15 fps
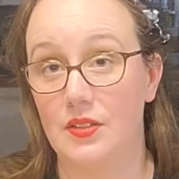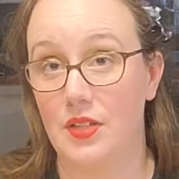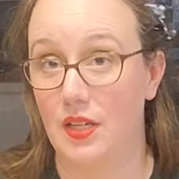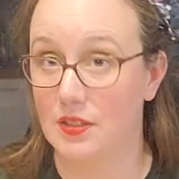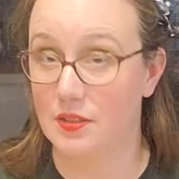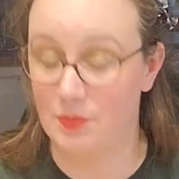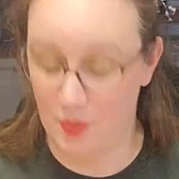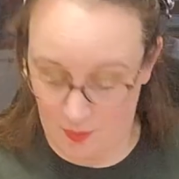
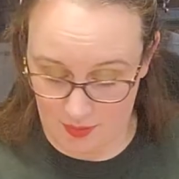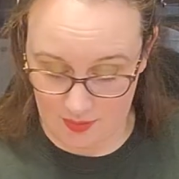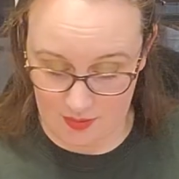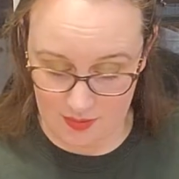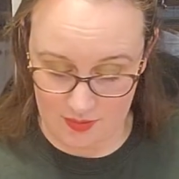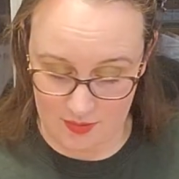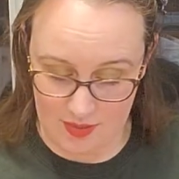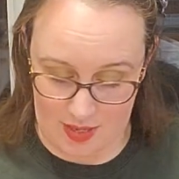has to be one that
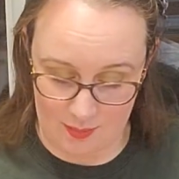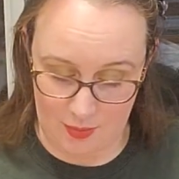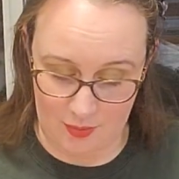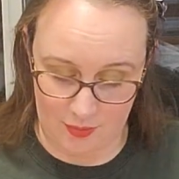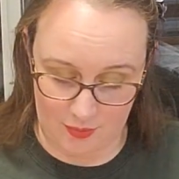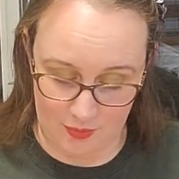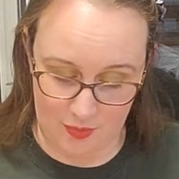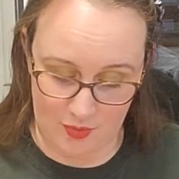does not pull
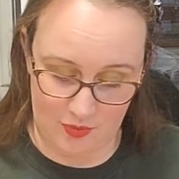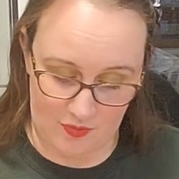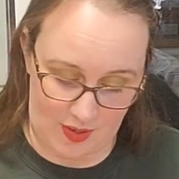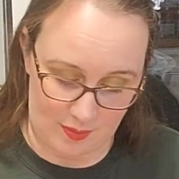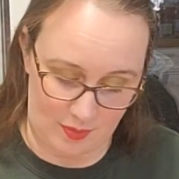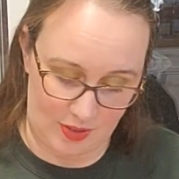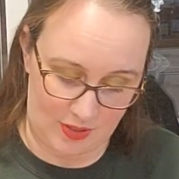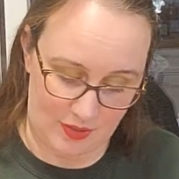through your
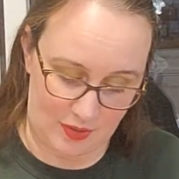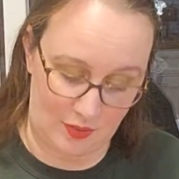fabric. You